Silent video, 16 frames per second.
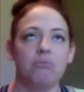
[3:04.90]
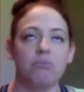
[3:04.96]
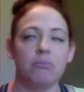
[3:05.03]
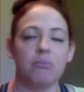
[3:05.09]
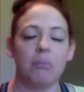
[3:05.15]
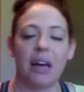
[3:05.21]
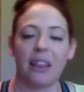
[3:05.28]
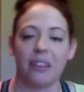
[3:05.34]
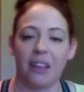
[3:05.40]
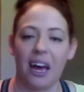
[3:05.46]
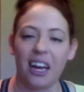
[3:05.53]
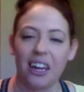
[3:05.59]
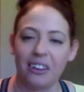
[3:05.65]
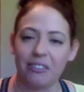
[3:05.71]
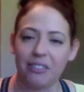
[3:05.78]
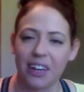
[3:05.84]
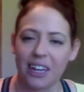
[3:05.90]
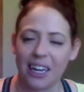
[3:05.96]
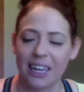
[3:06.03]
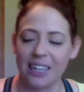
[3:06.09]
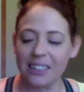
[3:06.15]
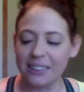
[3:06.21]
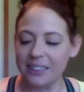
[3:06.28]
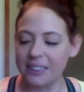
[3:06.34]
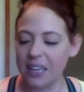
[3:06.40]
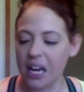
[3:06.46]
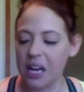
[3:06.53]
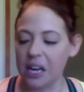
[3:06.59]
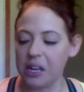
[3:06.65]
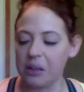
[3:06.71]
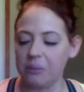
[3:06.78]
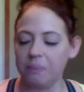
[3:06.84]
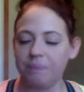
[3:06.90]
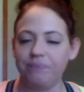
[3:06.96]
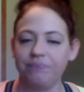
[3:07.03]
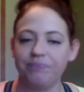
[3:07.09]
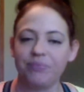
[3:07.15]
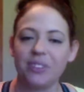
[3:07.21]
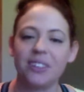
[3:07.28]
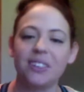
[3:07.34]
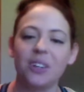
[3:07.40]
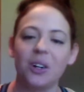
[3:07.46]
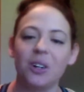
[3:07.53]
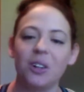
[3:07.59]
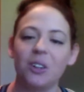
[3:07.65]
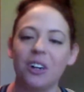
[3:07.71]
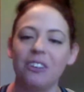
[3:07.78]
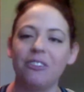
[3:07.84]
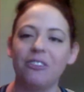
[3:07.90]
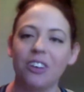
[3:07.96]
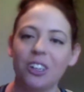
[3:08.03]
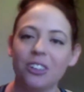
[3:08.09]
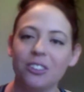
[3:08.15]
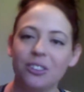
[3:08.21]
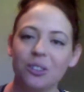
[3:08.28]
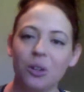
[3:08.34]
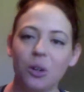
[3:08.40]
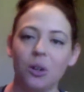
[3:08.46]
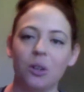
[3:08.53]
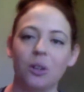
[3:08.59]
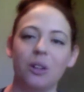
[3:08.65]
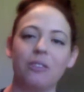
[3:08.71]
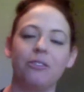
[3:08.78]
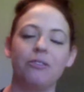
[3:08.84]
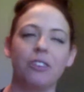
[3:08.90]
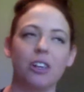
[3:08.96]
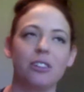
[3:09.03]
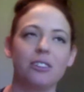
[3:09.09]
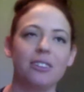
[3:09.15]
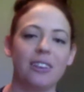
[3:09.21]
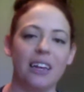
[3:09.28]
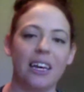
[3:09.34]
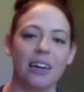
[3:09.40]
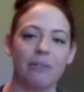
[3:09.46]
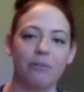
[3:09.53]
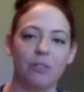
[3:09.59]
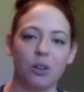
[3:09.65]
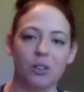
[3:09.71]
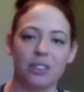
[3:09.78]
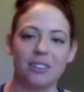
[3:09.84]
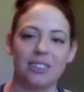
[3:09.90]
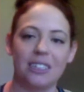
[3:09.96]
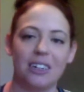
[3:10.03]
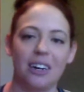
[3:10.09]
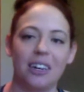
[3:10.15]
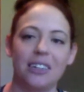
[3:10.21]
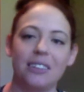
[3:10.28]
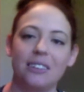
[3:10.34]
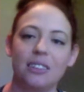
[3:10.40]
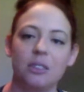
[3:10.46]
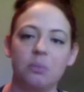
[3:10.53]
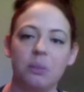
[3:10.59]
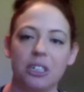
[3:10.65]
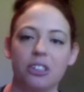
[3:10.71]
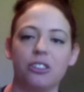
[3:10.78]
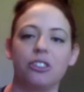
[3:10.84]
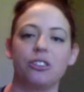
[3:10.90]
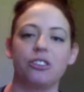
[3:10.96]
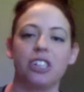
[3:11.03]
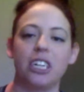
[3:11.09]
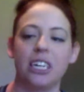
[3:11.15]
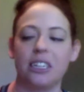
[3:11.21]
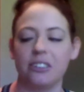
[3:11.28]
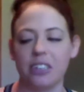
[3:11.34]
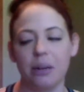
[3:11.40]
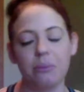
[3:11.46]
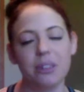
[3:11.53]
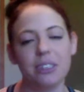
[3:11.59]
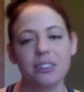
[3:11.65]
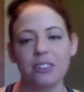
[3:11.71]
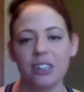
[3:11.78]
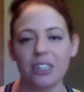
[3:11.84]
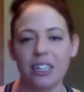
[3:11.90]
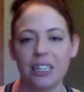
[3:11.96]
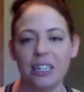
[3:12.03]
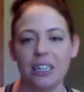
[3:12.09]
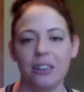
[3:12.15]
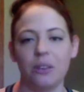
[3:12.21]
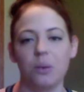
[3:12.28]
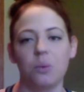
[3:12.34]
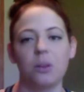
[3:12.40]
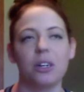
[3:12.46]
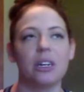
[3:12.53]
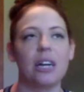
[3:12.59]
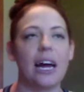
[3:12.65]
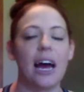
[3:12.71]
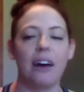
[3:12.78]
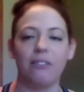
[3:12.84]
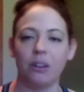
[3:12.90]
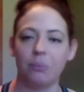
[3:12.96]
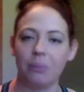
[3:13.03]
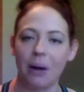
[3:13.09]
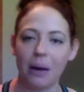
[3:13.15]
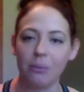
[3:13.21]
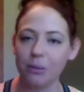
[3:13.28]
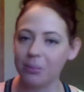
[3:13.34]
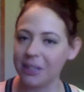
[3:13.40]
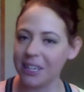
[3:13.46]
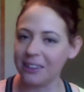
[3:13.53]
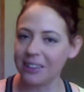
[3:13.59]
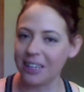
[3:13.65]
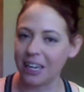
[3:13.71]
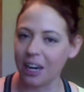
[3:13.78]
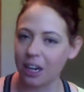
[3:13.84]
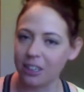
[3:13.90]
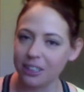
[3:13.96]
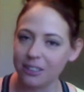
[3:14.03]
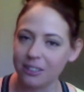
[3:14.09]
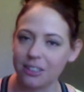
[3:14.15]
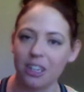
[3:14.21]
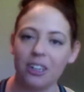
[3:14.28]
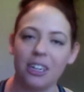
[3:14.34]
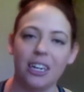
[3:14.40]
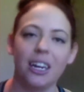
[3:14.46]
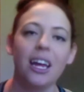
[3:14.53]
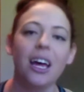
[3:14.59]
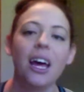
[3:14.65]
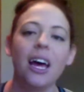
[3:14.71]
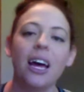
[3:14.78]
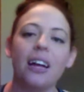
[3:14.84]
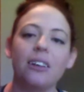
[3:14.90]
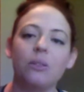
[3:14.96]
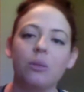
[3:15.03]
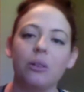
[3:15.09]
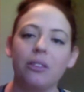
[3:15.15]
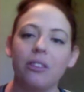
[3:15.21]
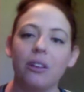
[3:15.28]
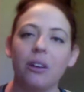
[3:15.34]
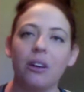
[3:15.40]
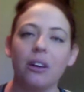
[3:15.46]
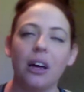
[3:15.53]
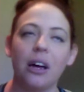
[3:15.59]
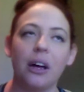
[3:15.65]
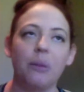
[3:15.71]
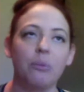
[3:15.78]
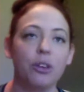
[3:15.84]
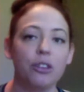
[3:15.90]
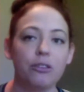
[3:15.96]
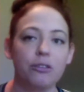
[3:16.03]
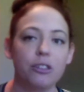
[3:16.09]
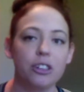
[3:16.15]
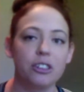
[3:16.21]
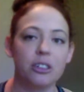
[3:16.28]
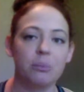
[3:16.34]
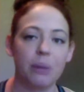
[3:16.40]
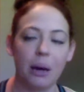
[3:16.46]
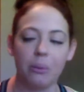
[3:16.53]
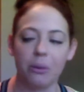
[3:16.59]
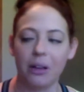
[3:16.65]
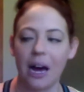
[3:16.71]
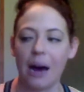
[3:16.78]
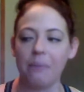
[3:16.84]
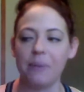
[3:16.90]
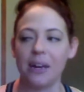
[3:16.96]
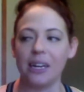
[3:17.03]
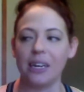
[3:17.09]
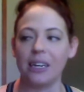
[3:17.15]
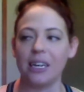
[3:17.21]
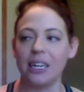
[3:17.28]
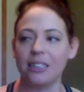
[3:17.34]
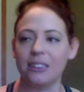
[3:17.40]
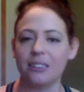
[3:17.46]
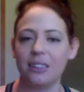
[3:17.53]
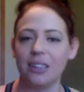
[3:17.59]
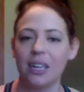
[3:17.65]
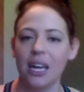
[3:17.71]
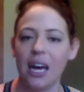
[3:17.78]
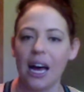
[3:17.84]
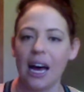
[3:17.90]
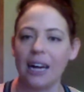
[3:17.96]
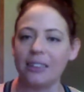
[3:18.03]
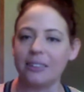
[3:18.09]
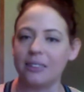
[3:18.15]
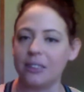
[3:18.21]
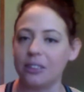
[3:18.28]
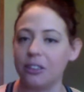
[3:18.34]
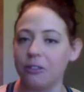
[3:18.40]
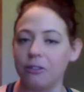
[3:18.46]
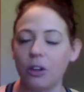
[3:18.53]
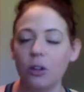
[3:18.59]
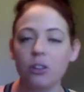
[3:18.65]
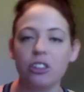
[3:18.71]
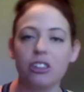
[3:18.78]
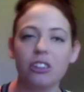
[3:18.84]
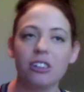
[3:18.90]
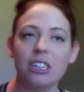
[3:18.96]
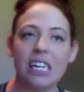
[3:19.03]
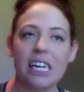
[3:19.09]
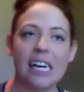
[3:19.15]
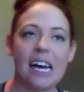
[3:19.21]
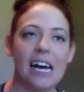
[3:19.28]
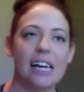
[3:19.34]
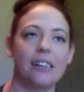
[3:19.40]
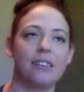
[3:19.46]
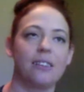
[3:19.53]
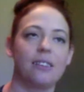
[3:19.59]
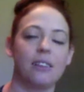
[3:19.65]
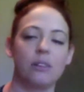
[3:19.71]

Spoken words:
my life, I guess. So first thing I'm focusing on is spiritual change. I'm going to start getting in the Word. I have a Bible plan that I already started. It's with the YouVersion Bible app, and it has a devotional. It has